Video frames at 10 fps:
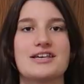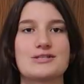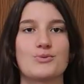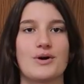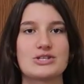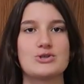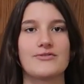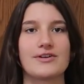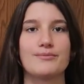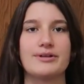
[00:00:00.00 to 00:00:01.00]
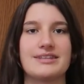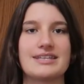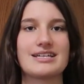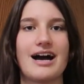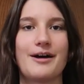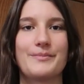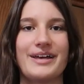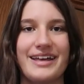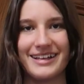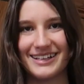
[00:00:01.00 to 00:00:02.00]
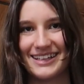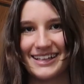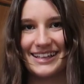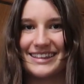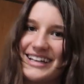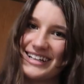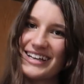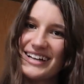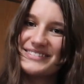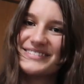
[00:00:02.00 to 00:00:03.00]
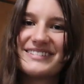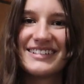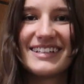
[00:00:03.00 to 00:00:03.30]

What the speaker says: lacy halter or diamond top this summer,